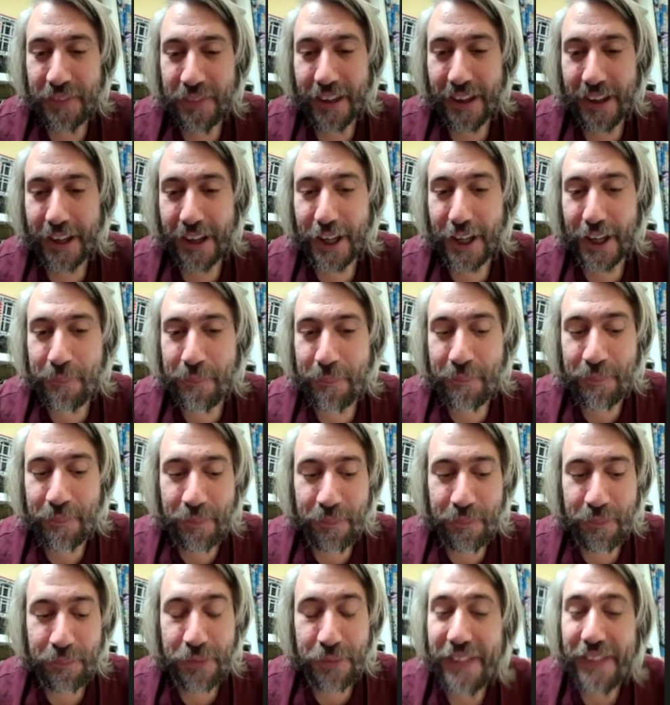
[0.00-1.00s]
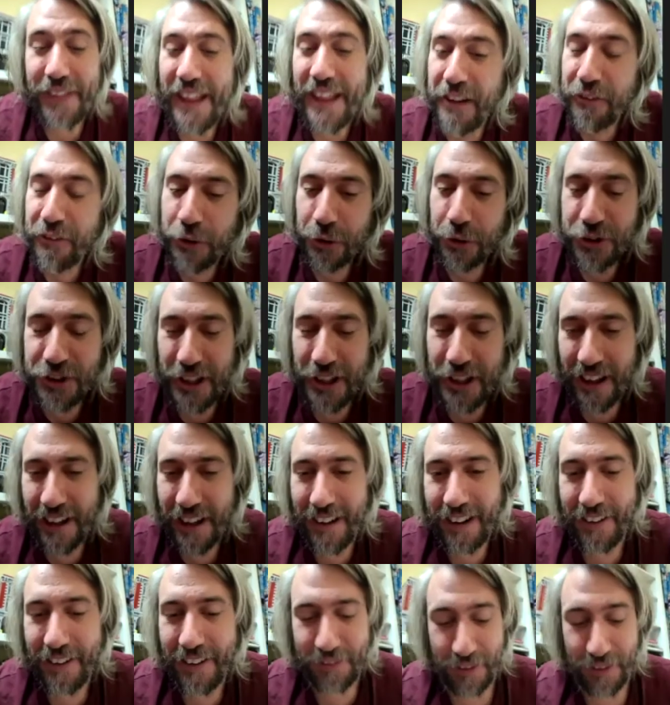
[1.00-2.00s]
um, but then of course I,
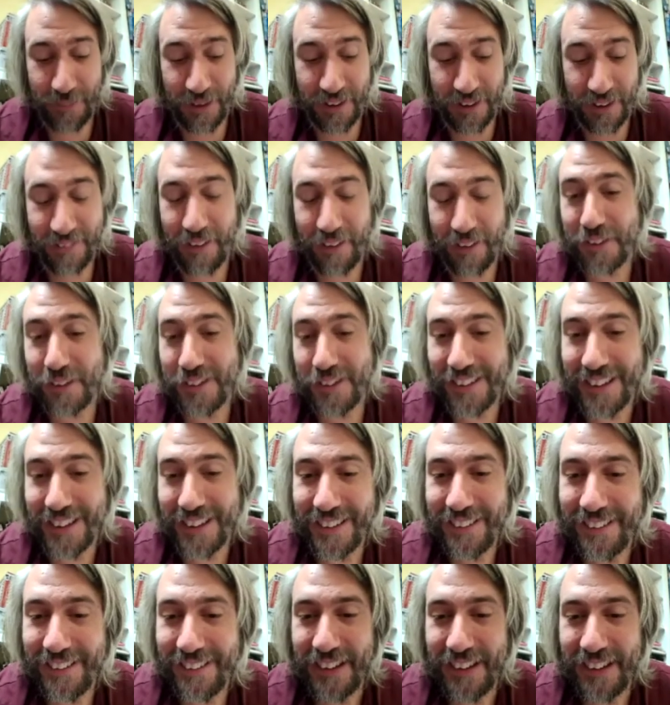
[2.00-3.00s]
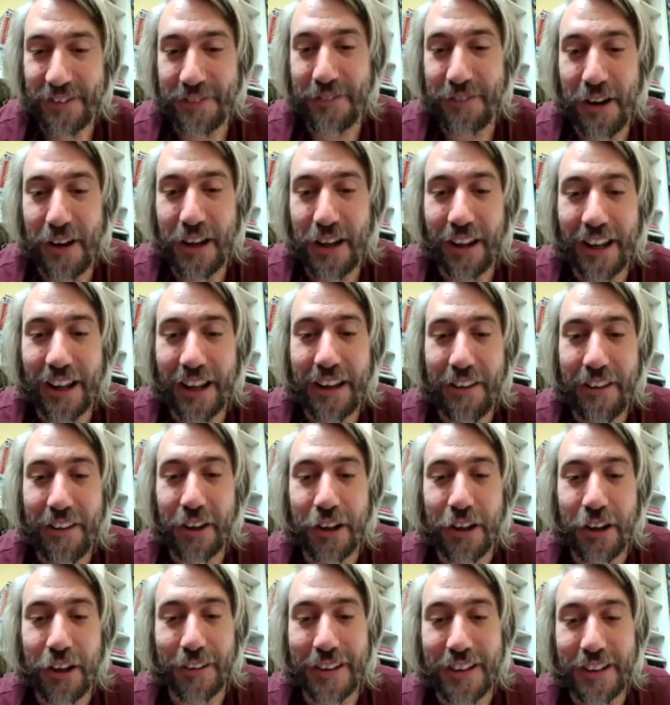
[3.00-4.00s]
I, mean obviously it's very likely that
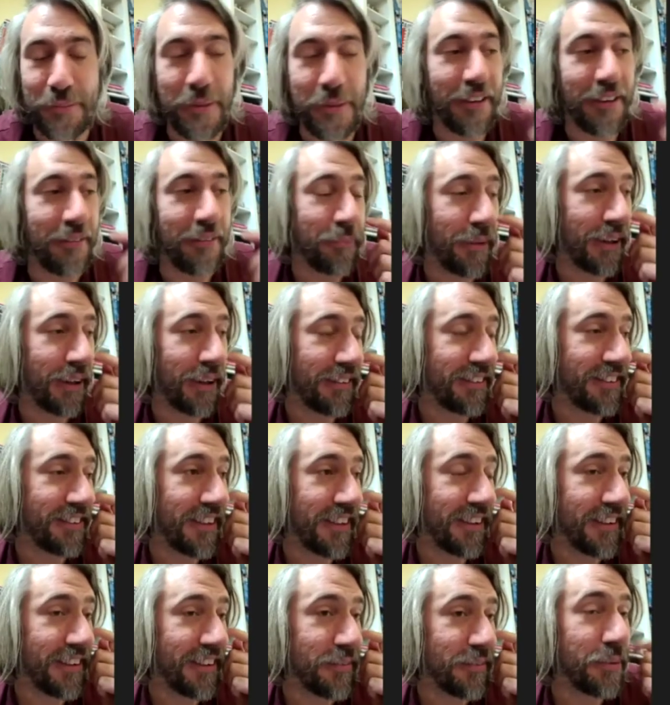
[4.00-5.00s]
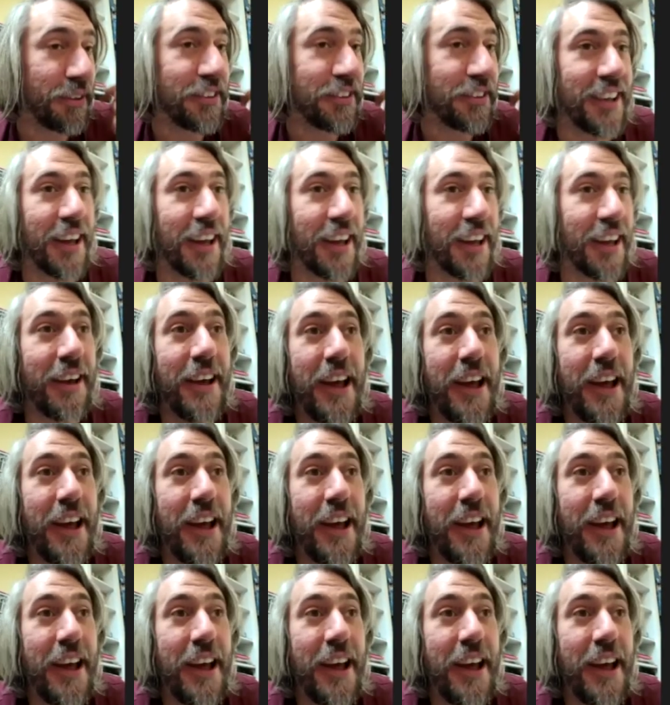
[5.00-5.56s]
colleagues might might see this but uh,